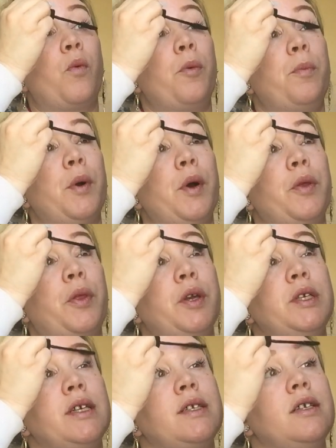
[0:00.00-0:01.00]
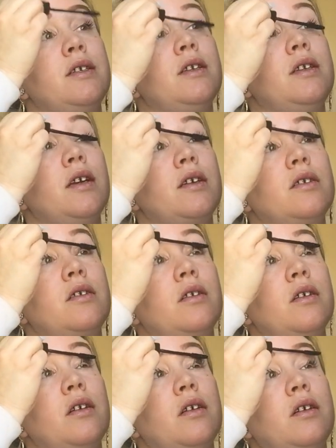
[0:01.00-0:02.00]
We're both addicted to
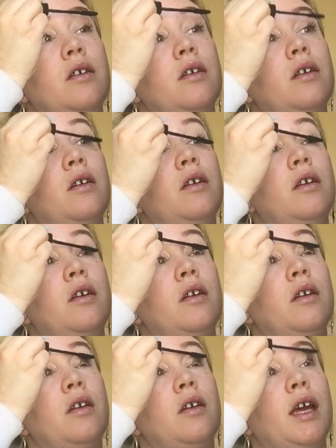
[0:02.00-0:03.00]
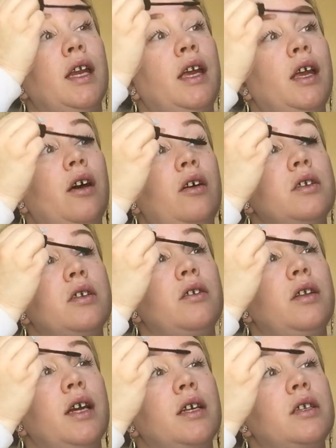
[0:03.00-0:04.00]
Dexter. And he
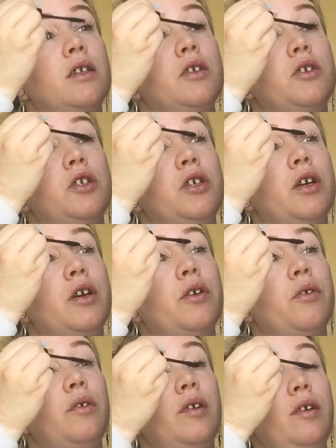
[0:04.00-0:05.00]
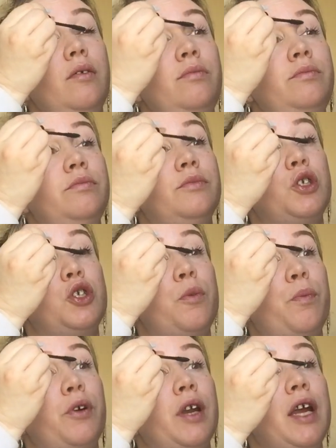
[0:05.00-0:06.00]
also likes this show,
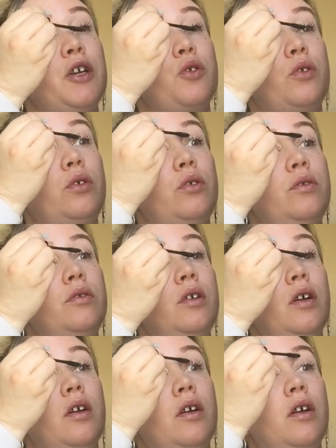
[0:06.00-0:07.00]
Supernatural.